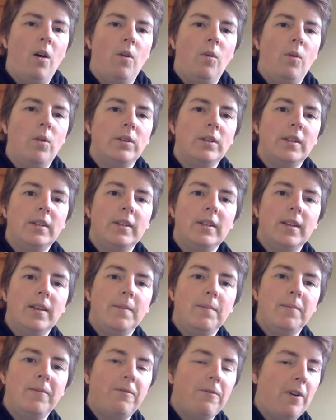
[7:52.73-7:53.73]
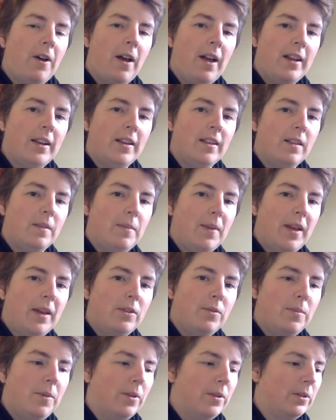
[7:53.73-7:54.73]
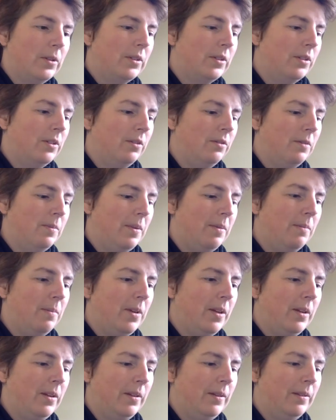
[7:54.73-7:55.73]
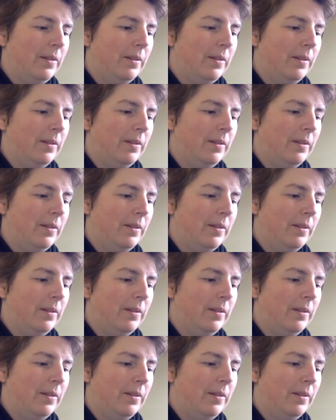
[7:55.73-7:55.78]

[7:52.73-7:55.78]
What did Tim find in the mailbox? Do you remember?